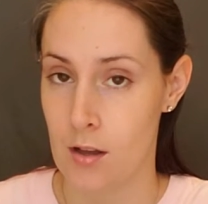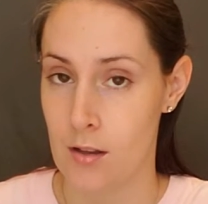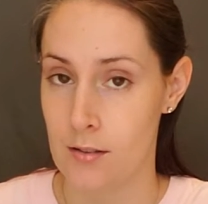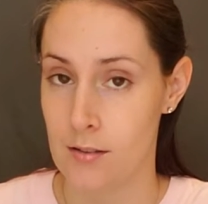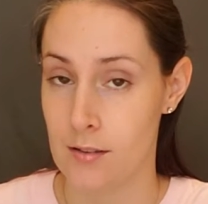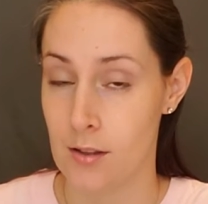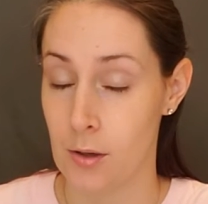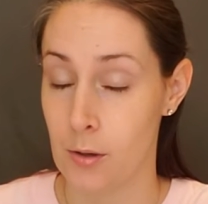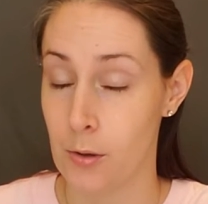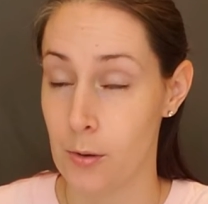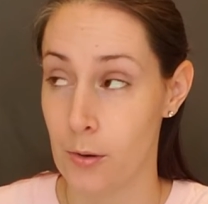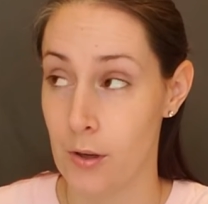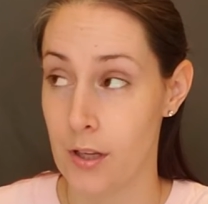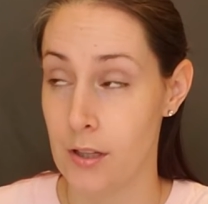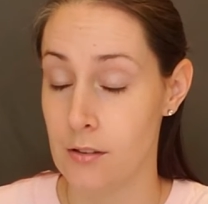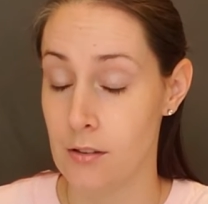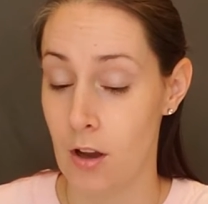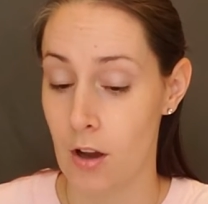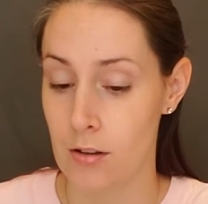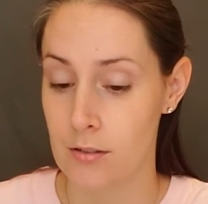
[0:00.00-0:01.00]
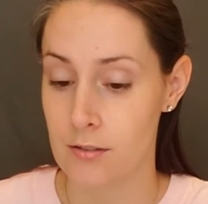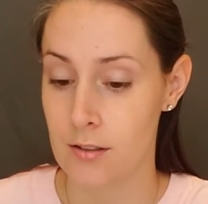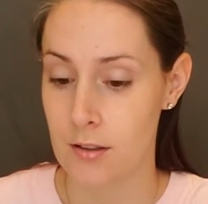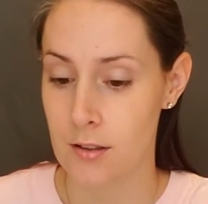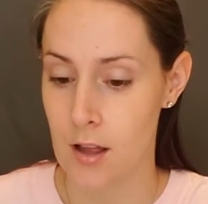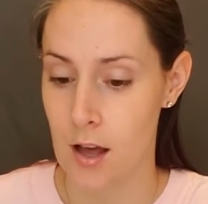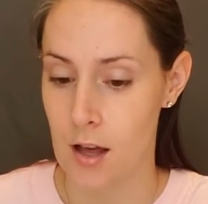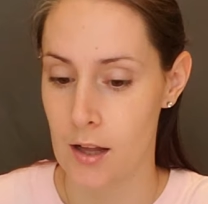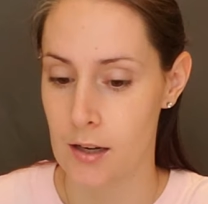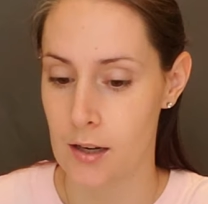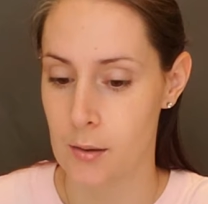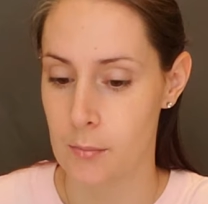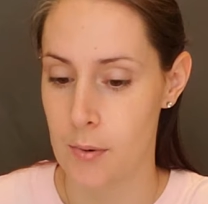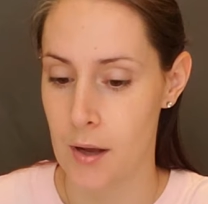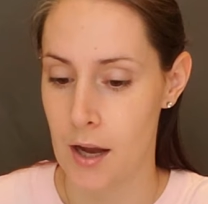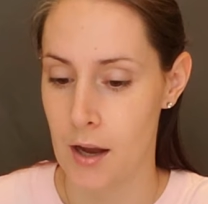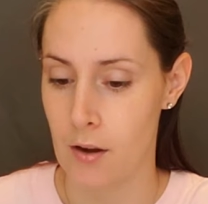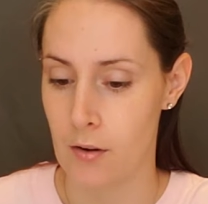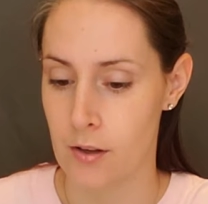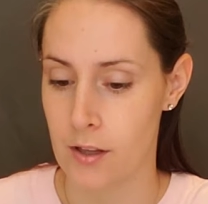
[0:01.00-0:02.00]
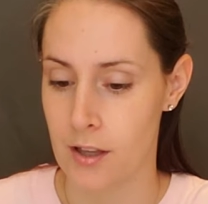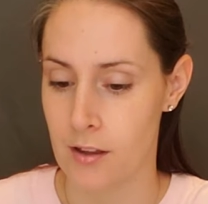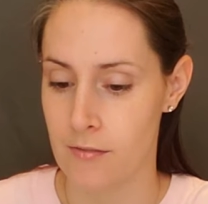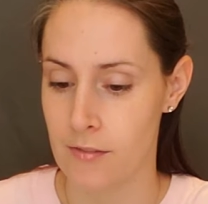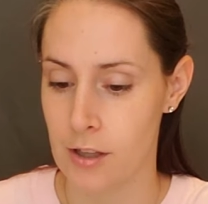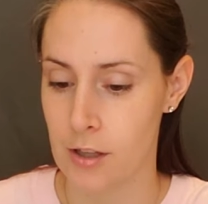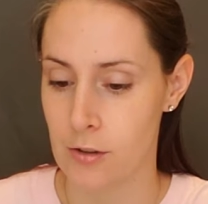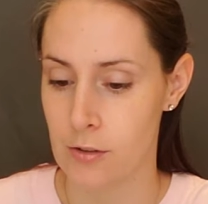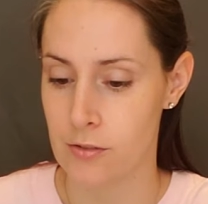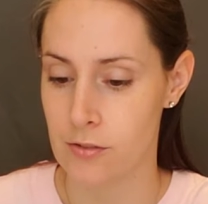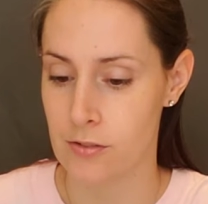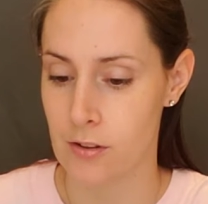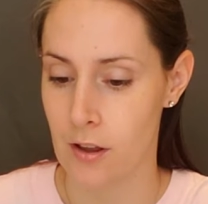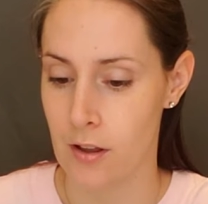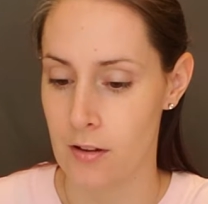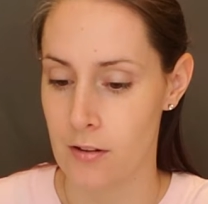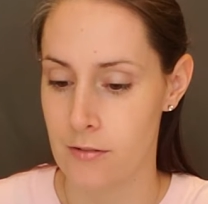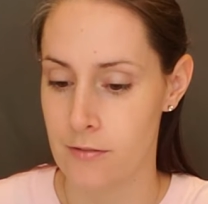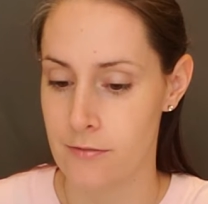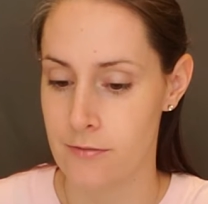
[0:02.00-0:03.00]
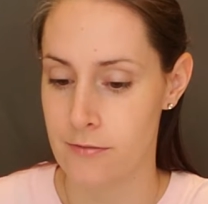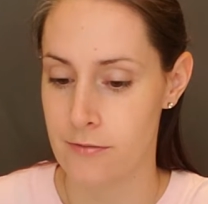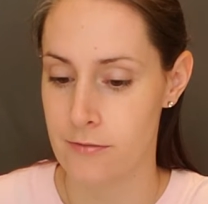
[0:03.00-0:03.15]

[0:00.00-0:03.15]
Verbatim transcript: So he talks a lot about giving yourself